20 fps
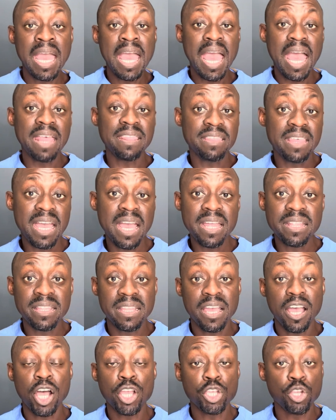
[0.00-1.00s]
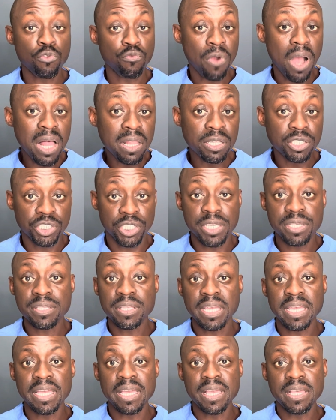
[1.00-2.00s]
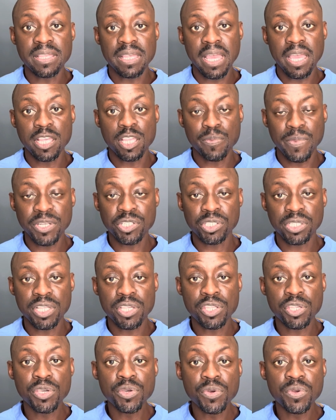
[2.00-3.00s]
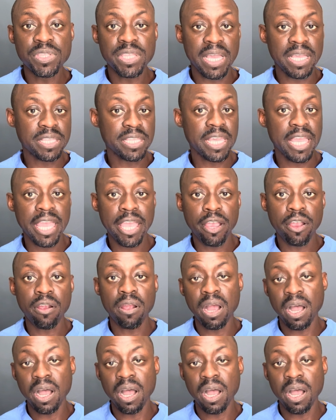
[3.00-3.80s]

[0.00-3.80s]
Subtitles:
And then a urologist is a specialist who takes care